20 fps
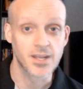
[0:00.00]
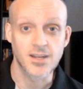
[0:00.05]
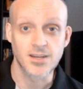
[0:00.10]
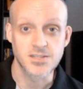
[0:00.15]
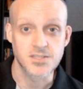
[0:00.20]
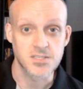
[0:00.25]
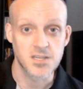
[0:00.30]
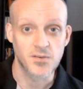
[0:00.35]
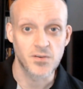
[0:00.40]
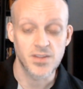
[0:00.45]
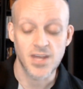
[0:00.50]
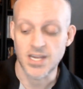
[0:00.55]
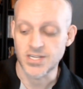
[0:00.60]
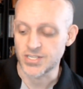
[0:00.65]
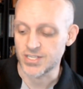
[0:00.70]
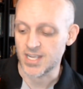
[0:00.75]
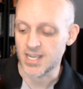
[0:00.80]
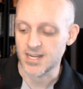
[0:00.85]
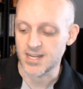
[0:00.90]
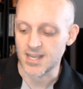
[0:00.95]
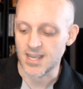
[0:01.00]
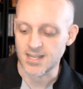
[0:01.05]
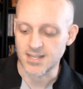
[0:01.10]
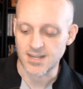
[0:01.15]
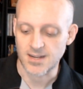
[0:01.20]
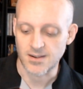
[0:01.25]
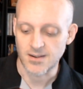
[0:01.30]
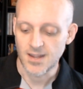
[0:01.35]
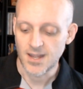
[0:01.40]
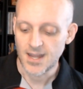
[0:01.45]
good stuff with IG-88 in
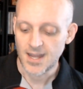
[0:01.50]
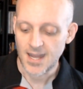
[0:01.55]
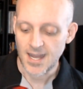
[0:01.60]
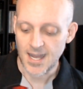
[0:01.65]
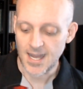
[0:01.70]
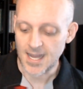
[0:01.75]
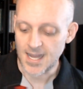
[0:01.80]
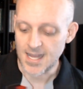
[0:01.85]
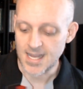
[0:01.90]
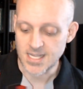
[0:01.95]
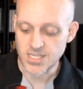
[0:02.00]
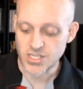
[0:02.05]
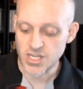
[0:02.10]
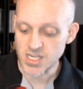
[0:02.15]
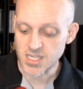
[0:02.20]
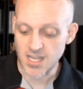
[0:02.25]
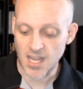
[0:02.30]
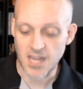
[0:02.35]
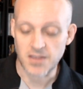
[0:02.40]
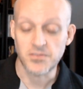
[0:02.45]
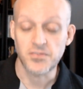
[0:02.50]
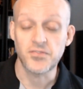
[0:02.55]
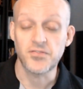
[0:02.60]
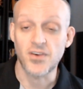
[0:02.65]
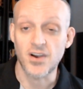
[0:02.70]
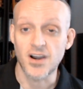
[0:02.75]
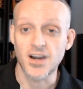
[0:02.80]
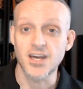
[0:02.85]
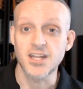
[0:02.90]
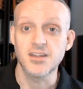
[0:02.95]
there. It's just a
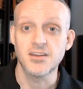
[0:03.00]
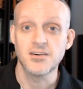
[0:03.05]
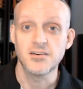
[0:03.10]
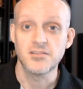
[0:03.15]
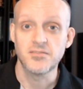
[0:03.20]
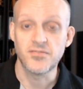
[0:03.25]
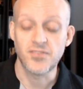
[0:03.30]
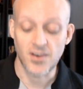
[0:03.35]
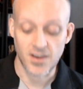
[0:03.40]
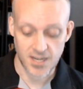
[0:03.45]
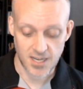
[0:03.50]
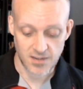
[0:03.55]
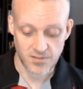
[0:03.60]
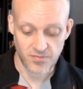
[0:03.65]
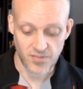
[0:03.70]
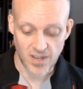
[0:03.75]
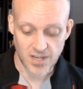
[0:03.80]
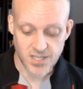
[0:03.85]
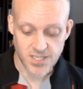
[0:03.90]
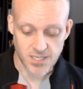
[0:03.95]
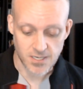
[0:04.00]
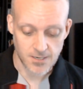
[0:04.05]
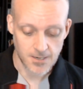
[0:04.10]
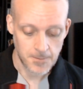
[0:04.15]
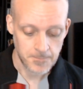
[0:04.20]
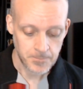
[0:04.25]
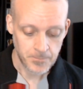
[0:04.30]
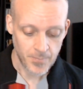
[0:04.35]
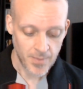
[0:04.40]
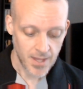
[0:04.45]
fun adventure.
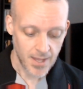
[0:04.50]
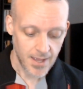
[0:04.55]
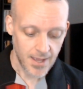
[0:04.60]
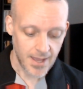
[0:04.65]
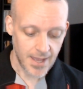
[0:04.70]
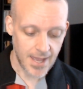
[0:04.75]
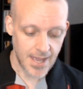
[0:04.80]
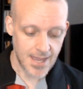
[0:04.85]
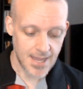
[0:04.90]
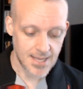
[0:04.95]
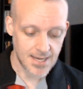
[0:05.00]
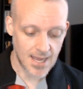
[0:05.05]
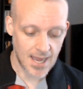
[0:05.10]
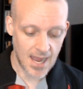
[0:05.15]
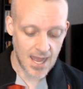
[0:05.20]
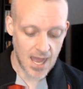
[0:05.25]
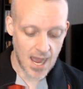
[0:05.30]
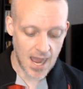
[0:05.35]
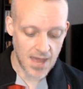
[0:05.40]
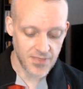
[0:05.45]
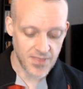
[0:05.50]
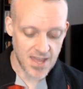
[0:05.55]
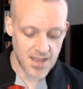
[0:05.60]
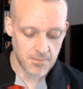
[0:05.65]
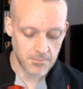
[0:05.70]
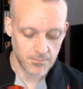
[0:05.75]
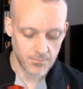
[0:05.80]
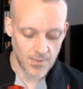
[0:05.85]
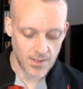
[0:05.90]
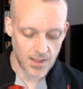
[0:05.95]
And I
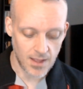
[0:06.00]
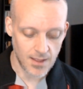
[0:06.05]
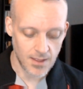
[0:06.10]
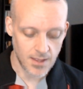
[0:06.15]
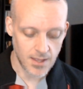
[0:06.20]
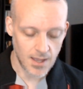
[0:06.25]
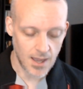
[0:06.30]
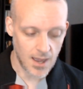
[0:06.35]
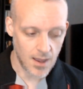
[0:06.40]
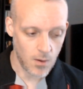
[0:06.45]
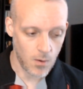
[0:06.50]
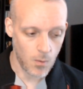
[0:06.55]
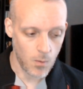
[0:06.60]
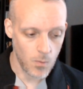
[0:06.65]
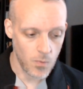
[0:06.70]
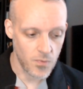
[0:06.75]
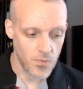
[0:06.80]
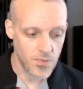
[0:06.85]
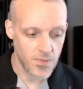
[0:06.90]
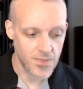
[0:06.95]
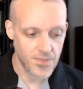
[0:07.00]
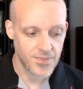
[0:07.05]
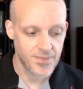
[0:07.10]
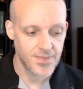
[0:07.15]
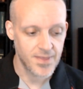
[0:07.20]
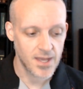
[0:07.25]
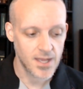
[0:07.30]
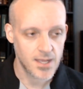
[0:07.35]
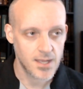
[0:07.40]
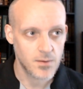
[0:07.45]
think
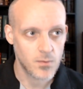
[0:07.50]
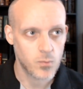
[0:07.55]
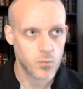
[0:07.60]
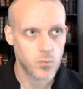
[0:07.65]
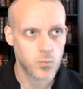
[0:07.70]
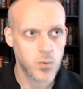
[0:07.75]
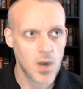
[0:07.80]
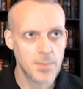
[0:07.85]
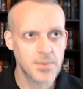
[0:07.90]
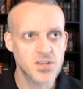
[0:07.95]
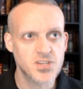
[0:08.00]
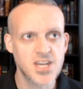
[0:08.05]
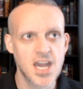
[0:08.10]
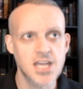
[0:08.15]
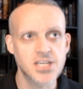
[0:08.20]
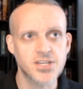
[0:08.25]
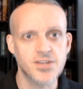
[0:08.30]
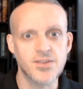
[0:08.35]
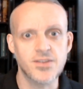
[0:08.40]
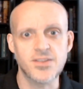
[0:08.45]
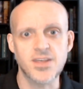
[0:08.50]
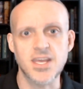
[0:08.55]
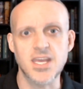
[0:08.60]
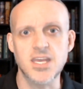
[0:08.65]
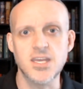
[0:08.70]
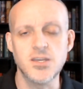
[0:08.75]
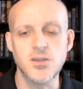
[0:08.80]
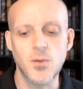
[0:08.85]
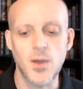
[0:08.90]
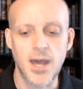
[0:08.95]
the reputation that the
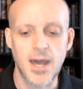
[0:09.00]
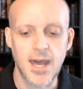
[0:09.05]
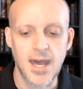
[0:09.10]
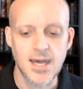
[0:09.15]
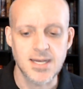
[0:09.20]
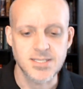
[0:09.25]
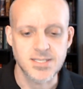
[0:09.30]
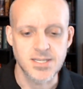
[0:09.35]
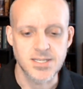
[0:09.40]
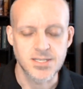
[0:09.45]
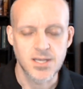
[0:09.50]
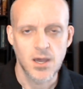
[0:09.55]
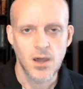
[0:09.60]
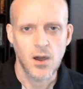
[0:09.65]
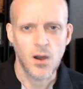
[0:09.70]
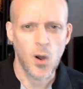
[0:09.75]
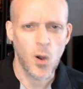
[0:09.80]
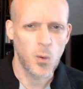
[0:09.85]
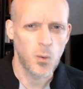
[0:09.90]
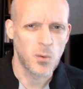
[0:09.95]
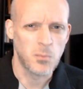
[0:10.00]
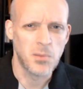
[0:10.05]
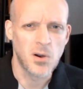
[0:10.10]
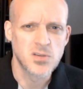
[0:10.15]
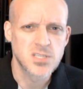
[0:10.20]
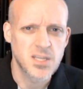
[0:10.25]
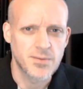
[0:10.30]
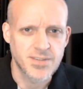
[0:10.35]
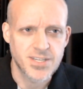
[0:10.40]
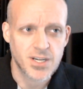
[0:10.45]
EU has is, oh, well,
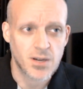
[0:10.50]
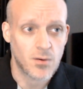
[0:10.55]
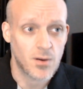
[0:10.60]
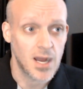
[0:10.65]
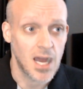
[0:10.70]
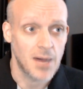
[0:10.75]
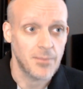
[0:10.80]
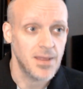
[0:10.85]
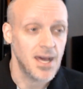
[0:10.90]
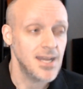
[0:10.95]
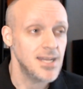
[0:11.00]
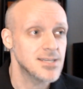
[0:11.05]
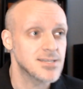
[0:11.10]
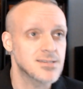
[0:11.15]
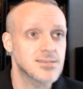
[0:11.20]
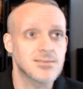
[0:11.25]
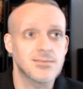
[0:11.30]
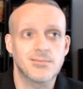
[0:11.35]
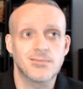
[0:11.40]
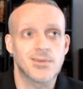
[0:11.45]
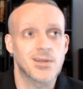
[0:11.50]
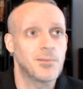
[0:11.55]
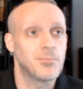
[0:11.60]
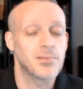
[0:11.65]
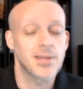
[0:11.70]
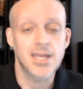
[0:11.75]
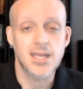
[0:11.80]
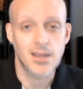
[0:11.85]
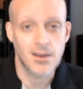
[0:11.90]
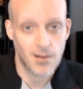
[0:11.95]
most of it's crap. That is
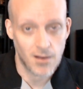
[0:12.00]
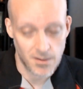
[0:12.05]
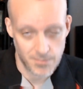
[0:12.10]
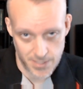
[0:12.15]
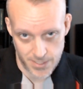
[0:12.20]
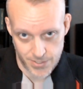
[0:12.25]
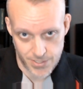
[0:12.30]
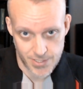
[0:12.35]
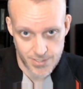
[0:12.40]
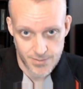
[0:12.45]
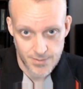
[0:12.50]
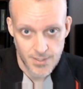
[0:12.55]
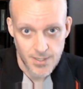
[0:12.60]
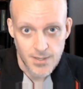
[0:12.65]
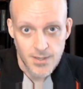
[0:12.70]
complete garbage.